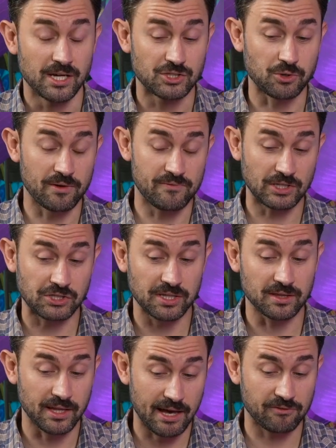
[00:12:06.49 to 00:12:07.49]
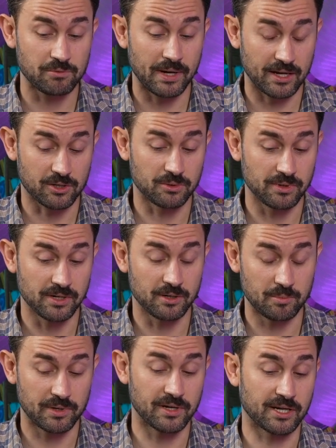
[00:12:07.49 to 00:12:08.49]
So I eventually left my career
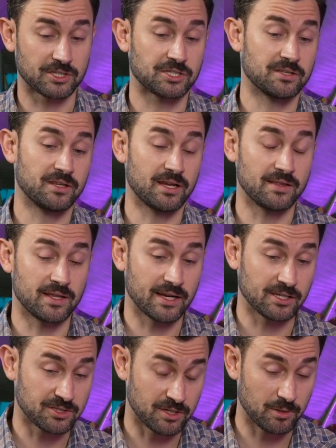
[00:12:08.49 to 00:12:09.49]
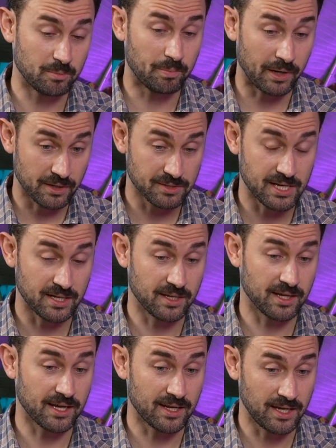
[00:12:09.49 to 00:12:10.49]
in production and then I started
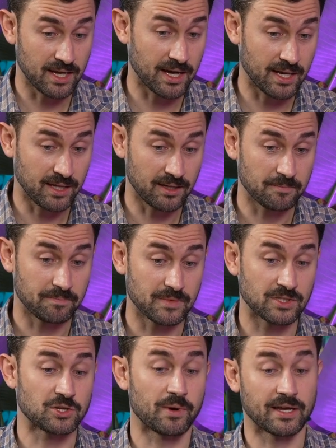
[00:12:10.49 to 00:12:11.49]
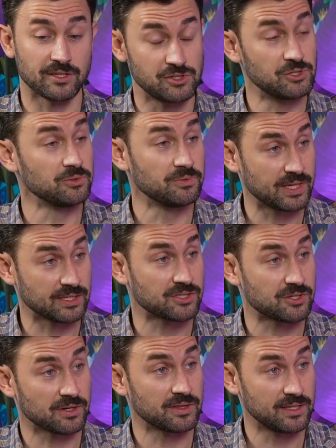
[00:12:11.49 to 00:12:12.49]
bartending at night so I could do this
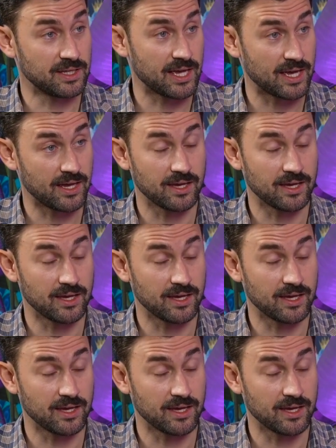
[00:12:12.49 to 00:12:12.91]
during the day.